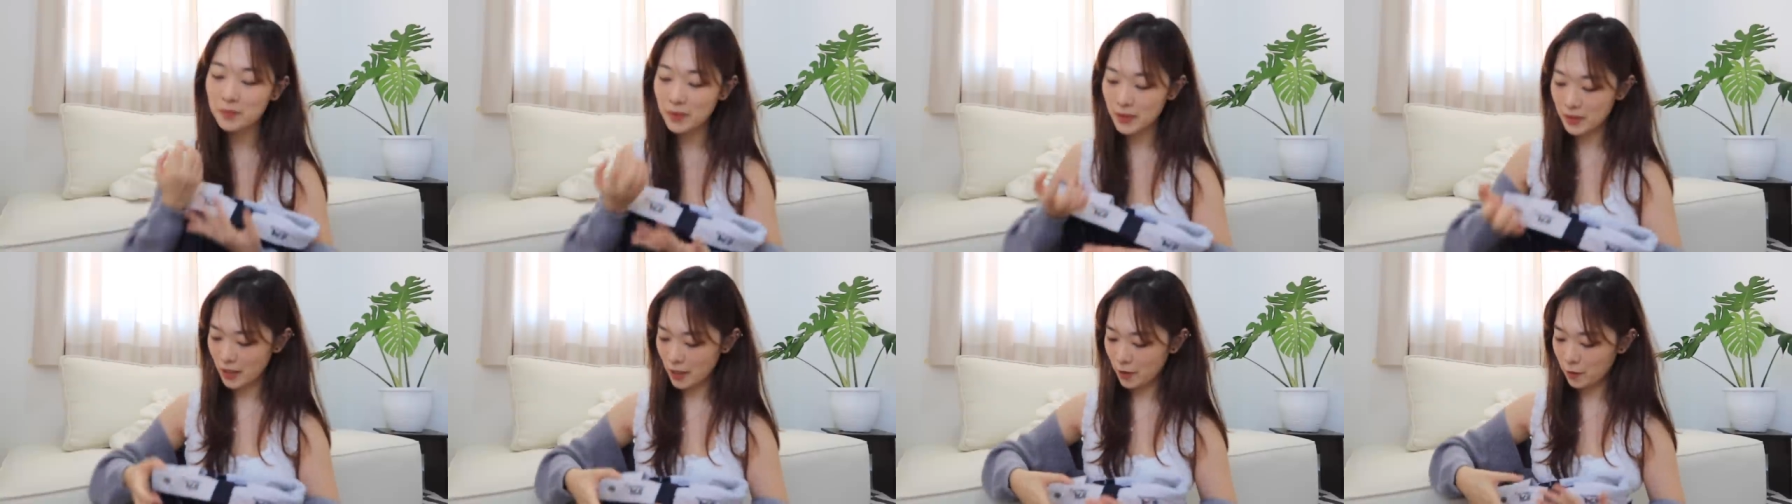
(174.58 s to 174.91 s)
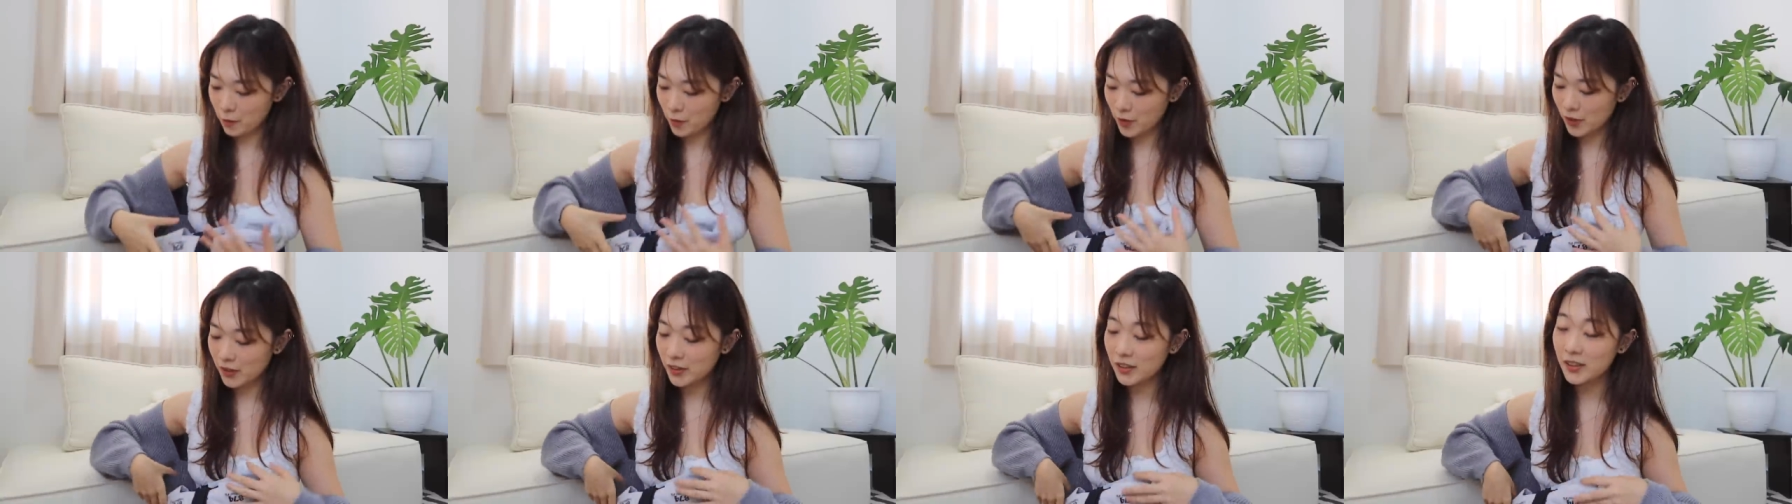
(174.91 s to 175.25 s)
but i
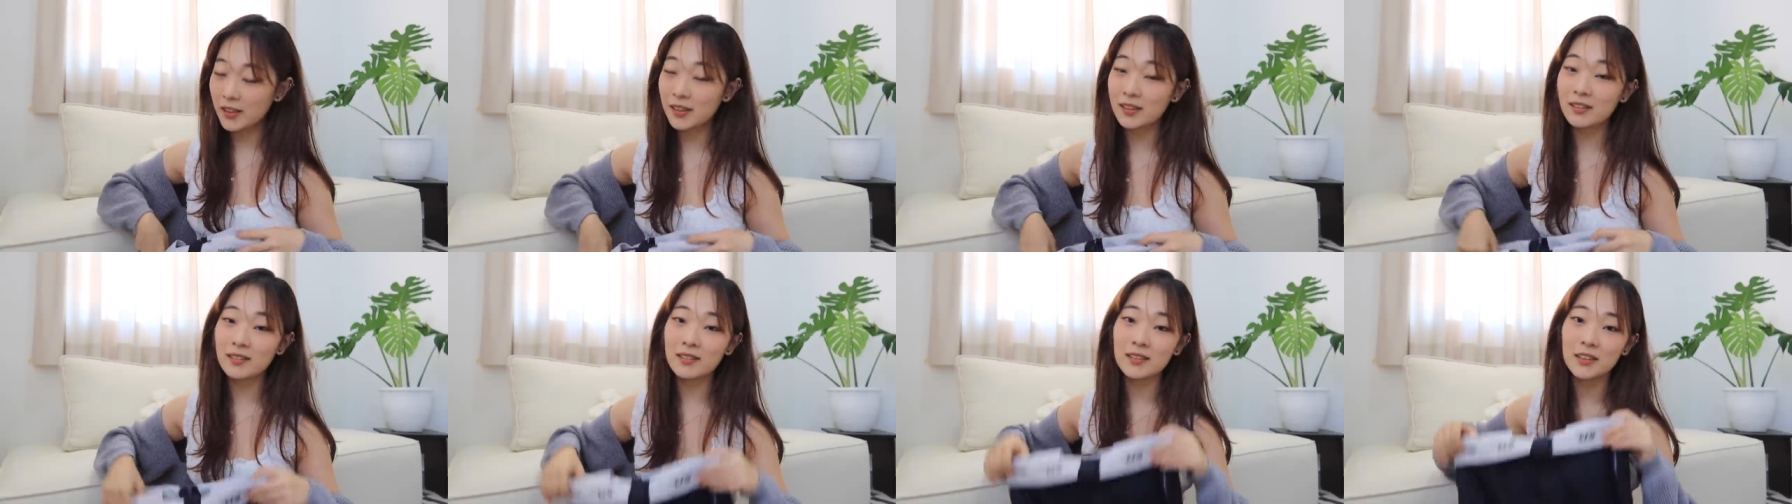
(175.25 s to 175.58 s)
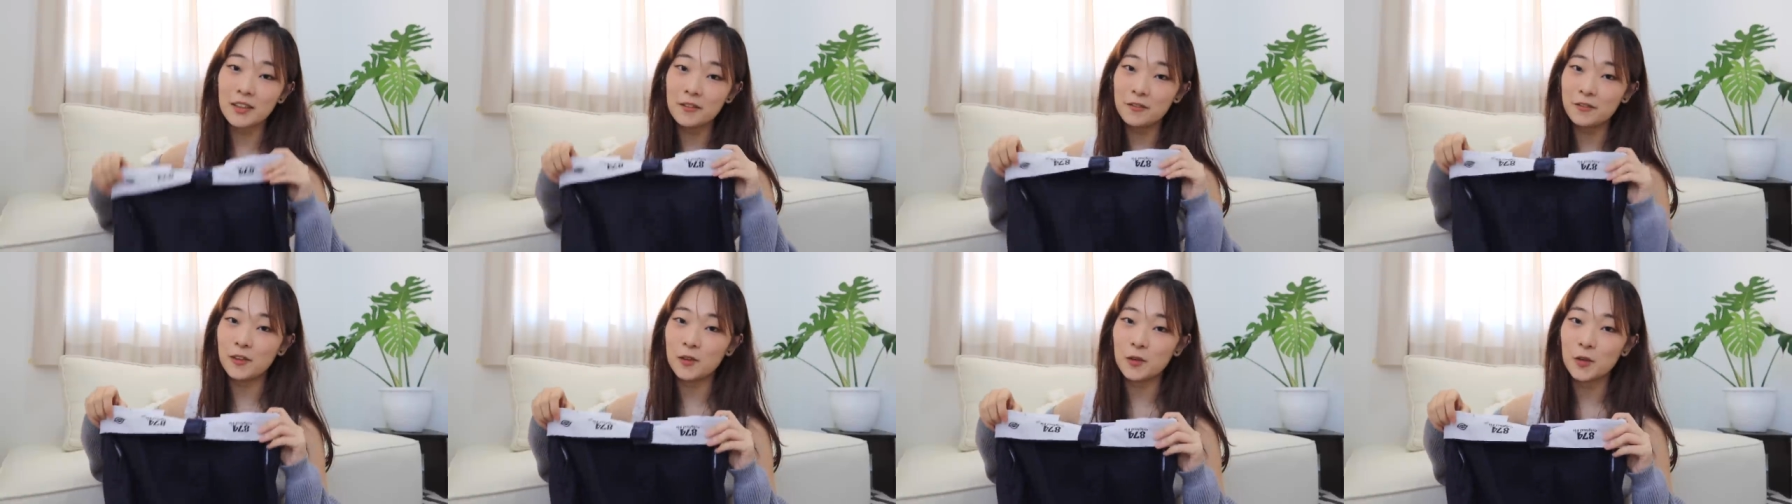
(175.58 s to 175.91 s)
really
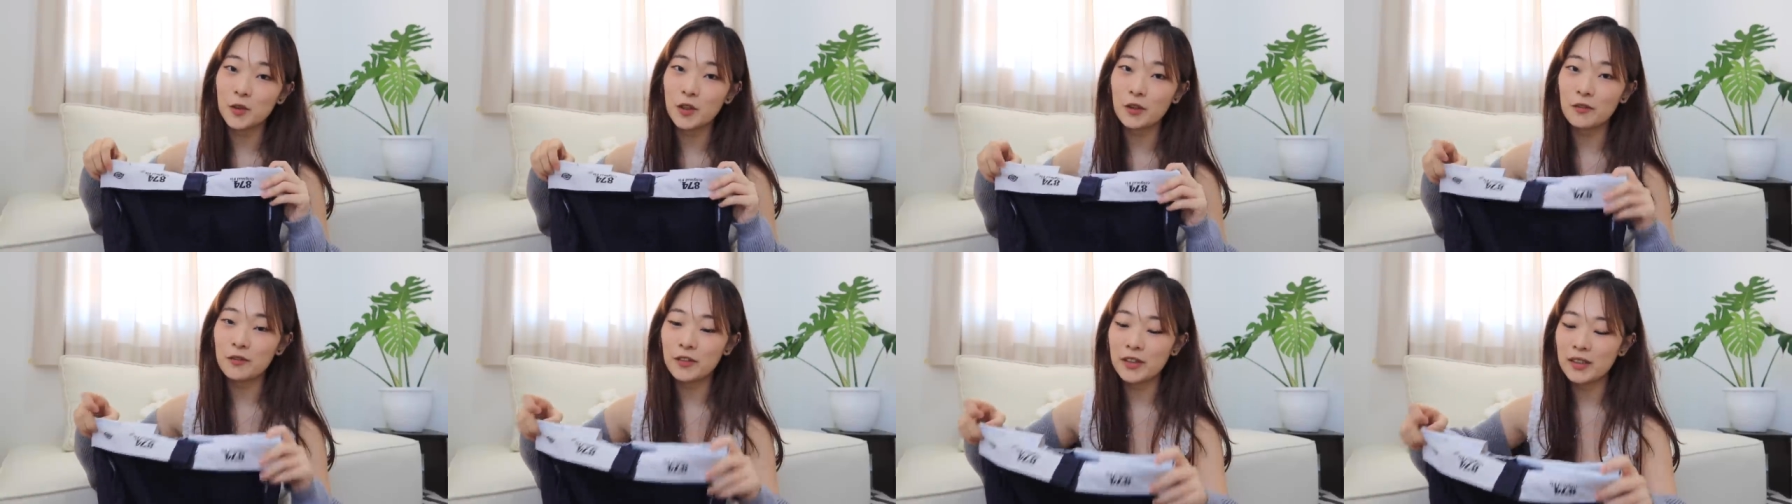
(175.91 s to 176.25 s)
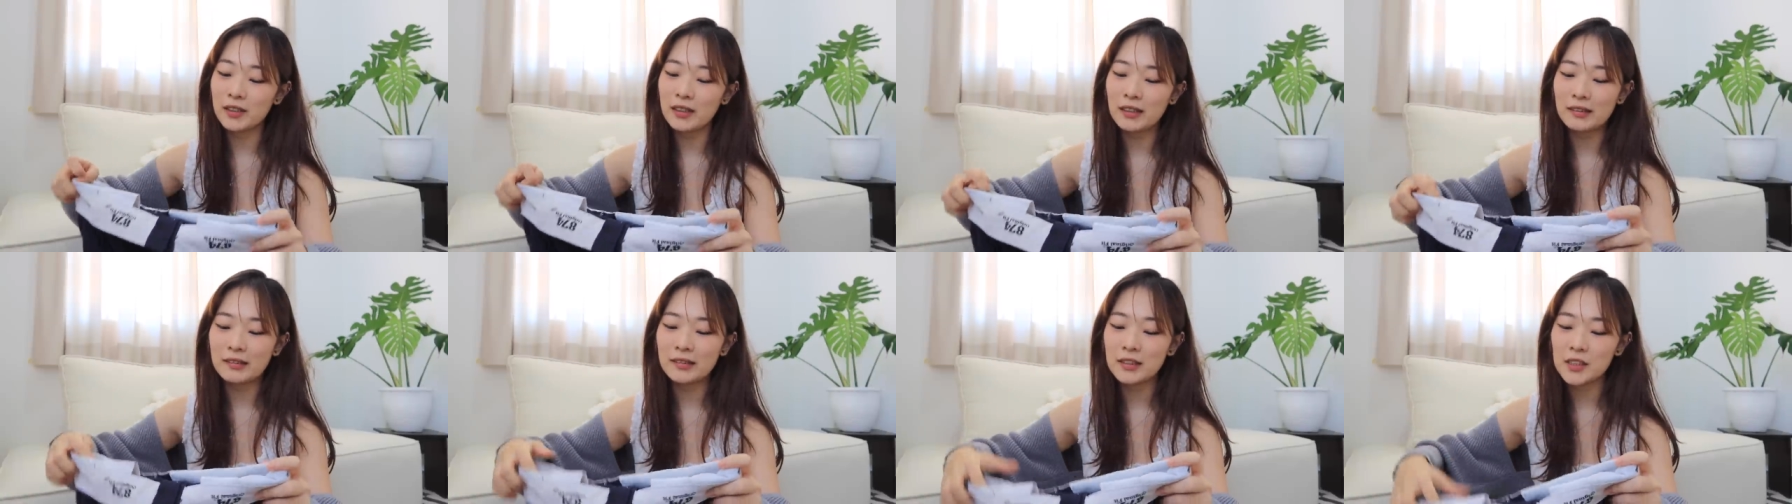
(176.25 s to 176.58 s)
love the look of it
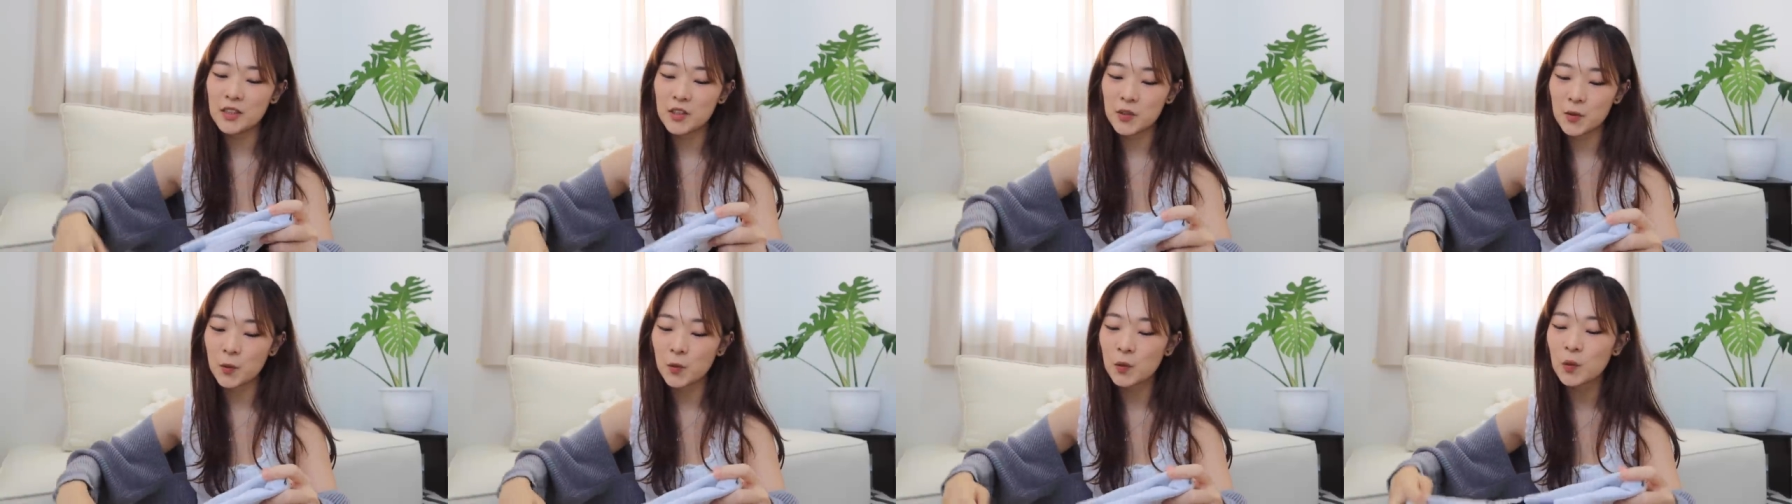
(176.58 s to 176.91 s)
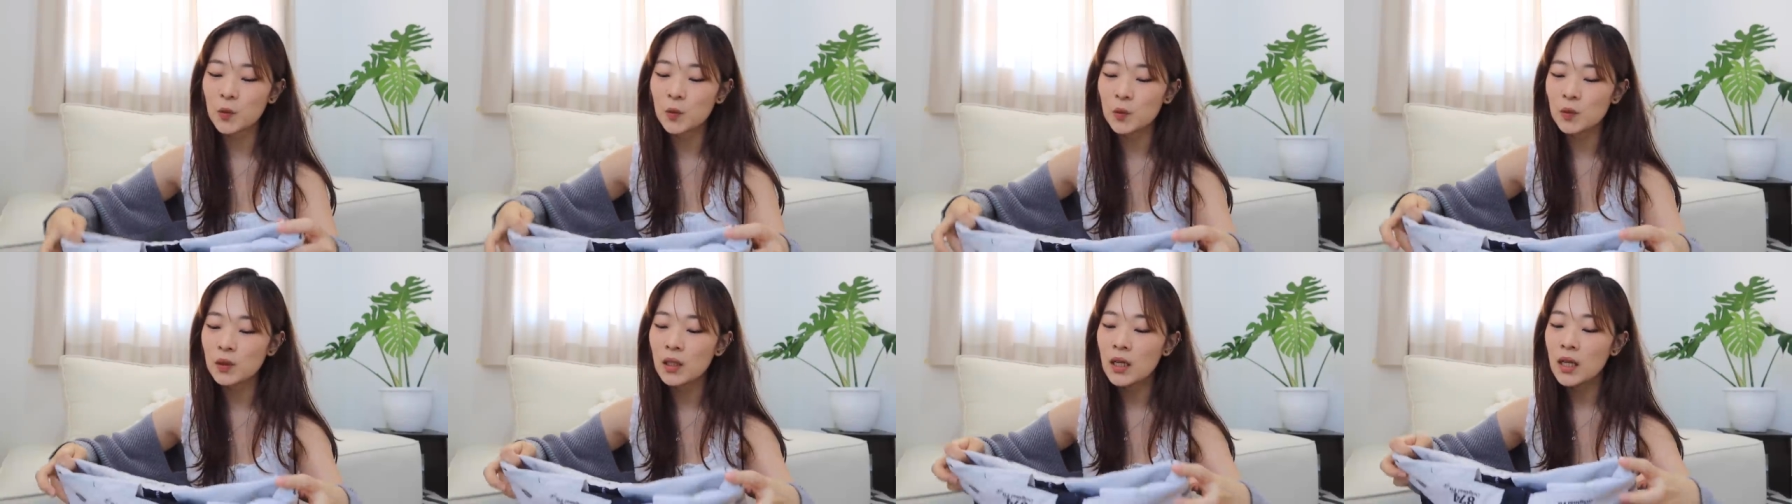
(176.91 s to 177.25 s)
i think it's so
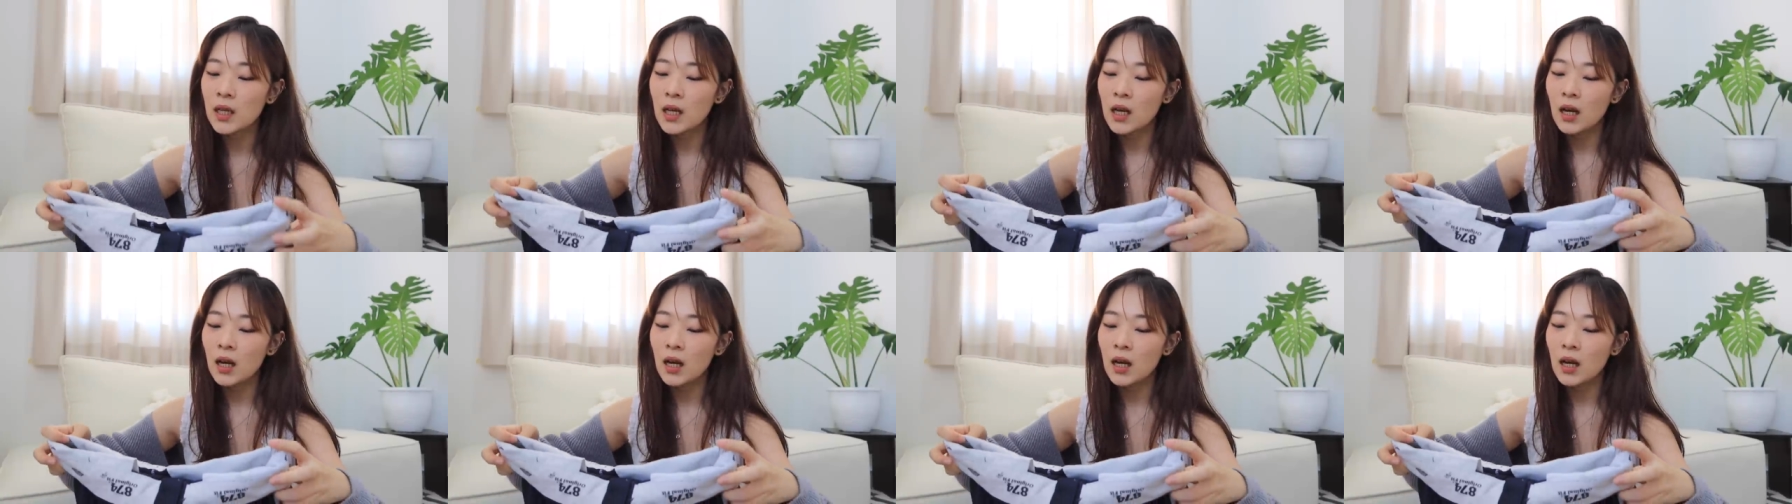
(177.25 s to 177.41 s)
cool